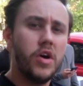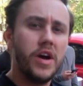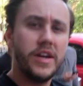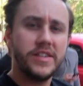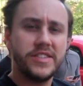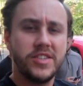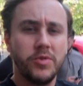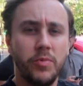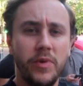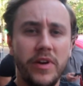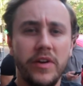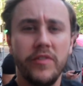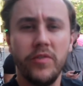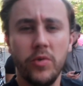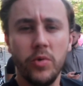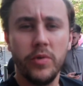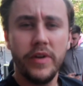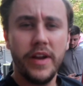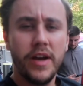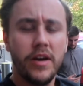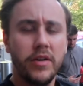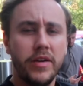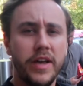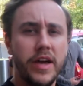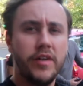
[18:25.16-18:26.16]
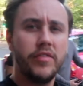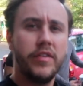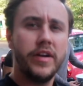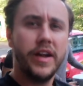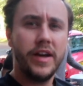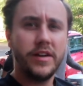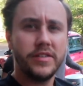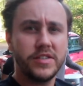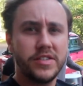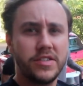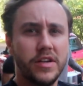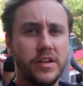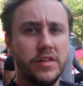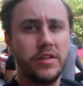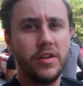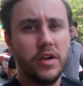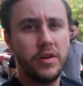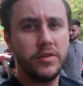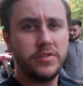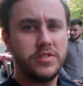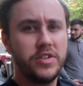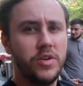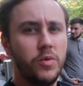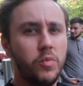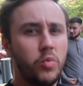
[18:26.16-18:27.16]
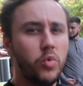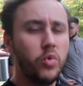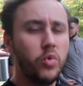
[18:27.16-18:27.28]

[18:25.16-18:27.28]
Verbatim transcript: Right, so we have all now gathered outside the hotel